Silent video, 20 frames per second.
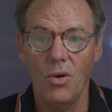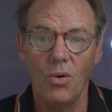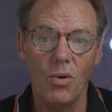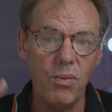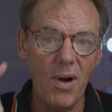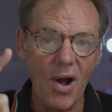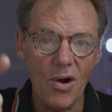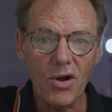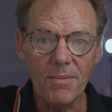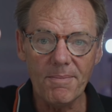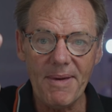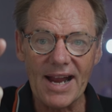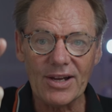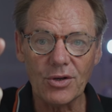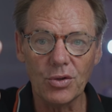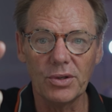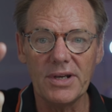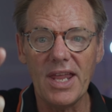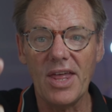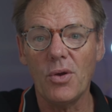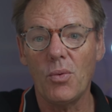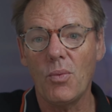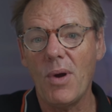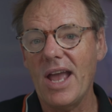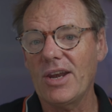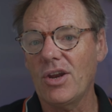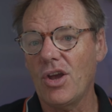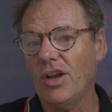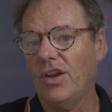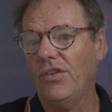Welcome back to another
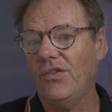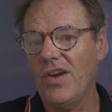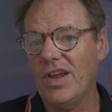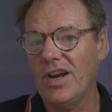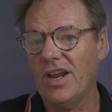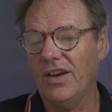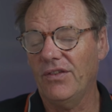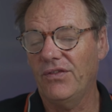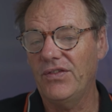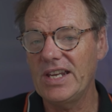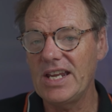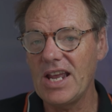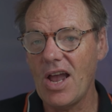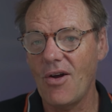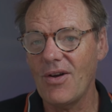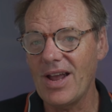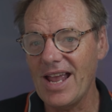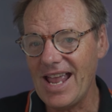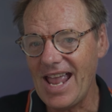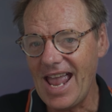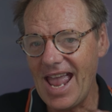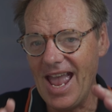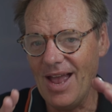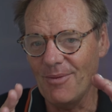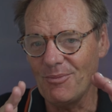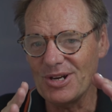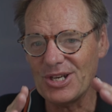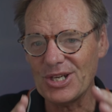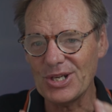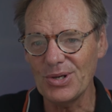Waynos Fotos video, and
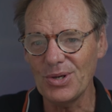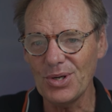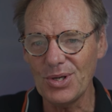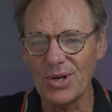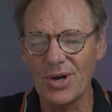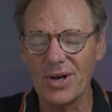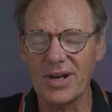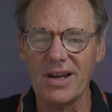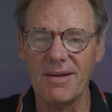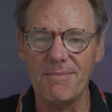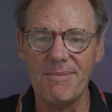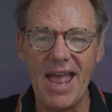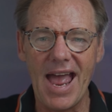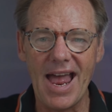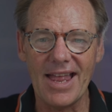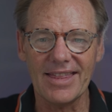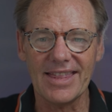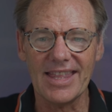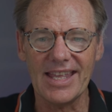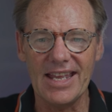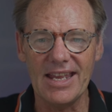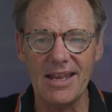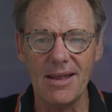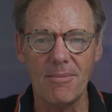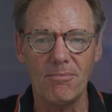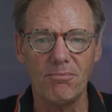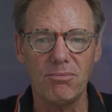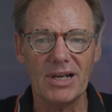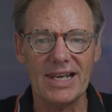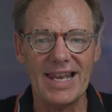we're still talking about the
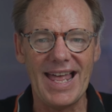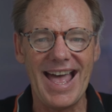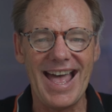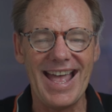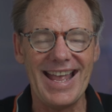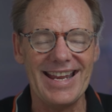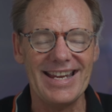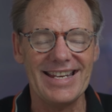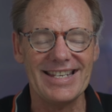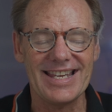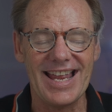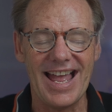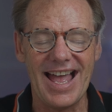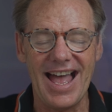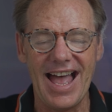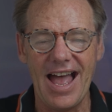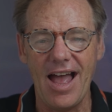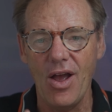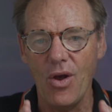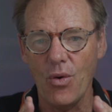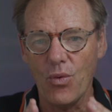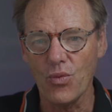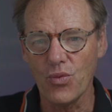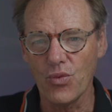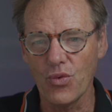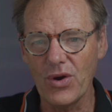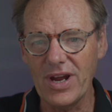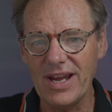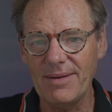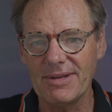Blazar
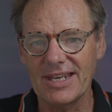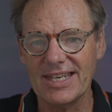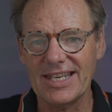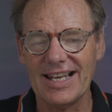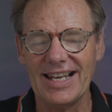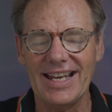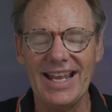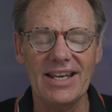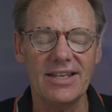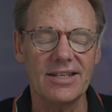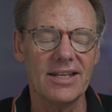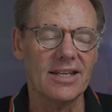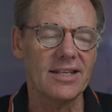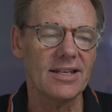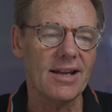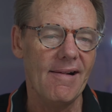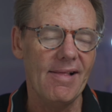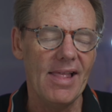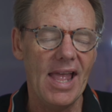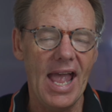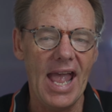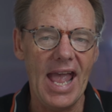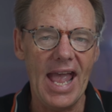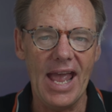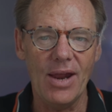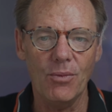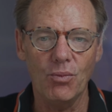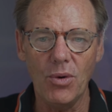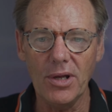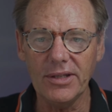Remus lenses.
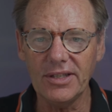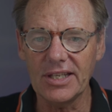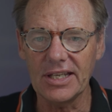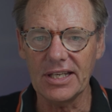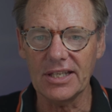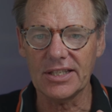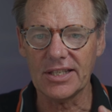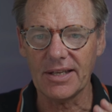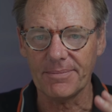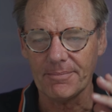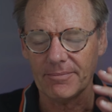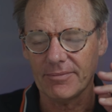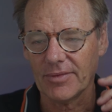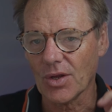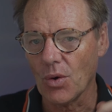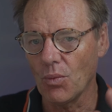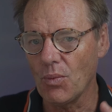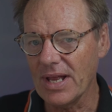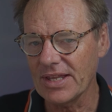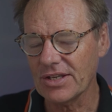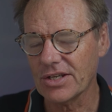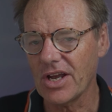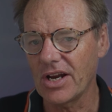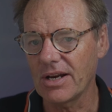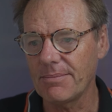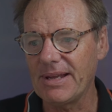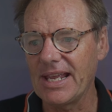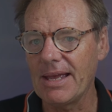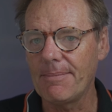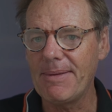And what this one's going to
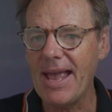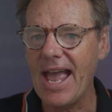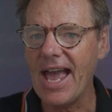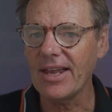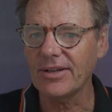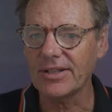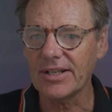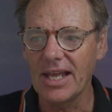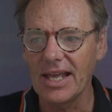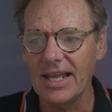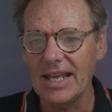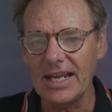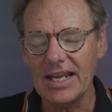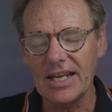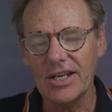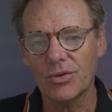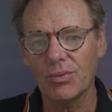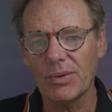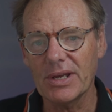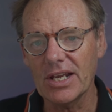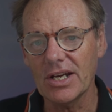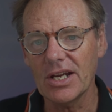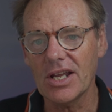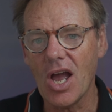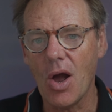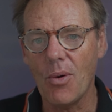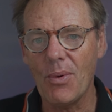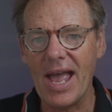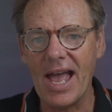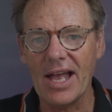be about is we're going to
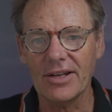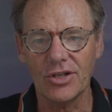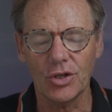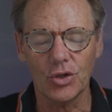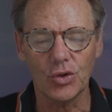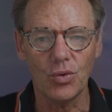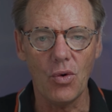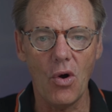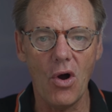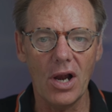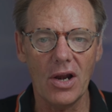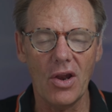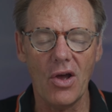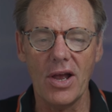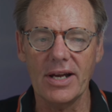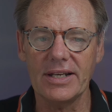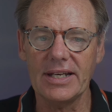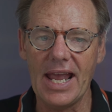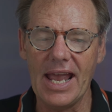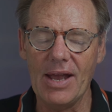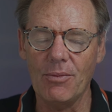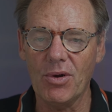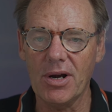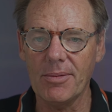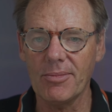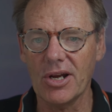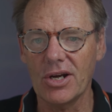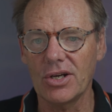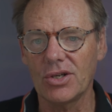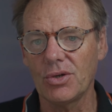go out to Twilight, and what I'm
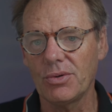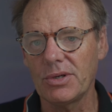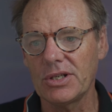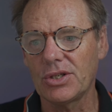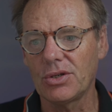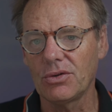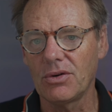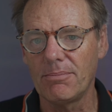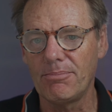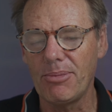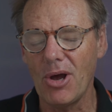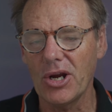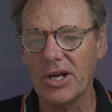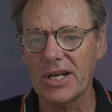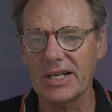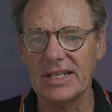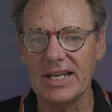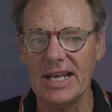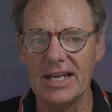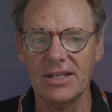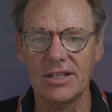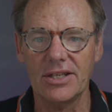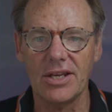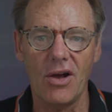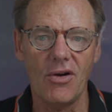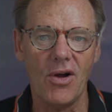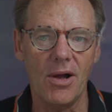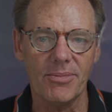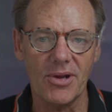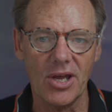going to do is do a bokeh test. So
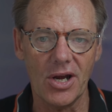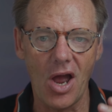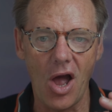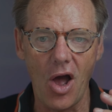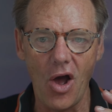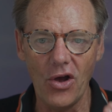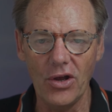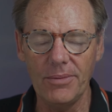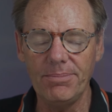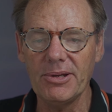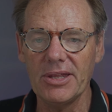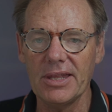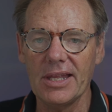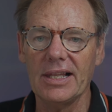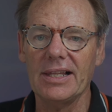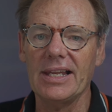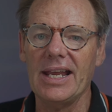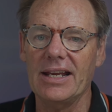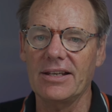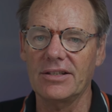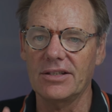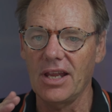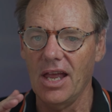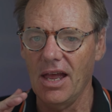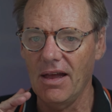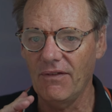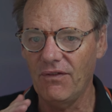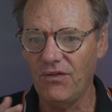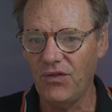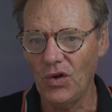I'm going to open the lens
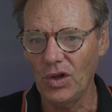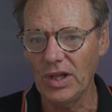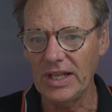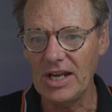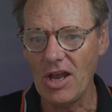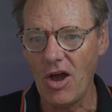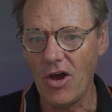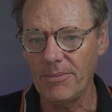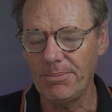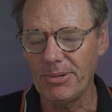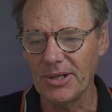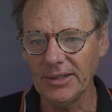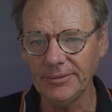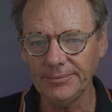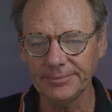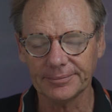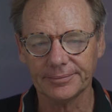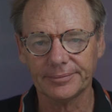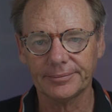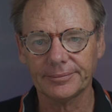fully open.